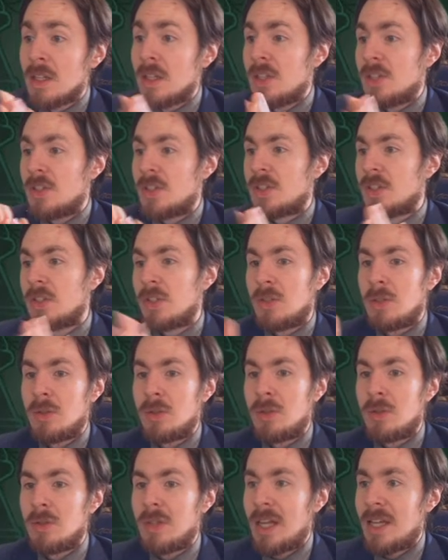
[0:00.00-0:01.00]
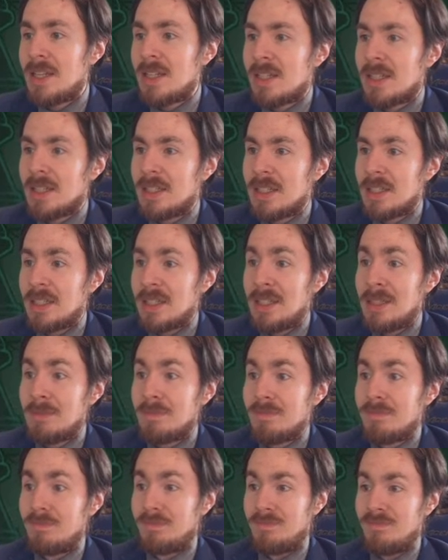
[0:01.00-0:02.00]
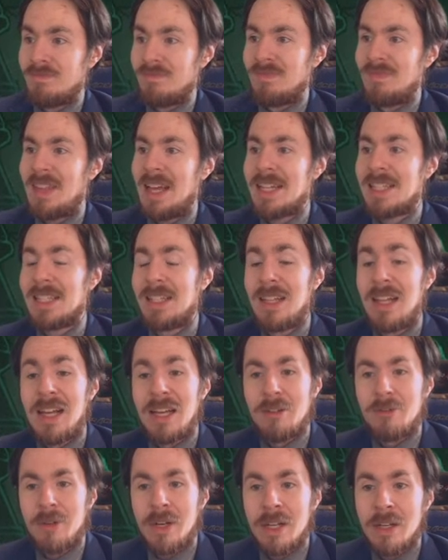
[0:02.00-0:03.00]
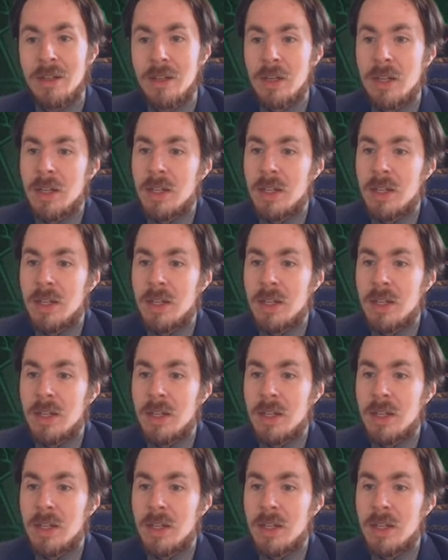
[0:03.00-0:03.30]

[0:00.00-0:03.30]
So that's that's a lot, right?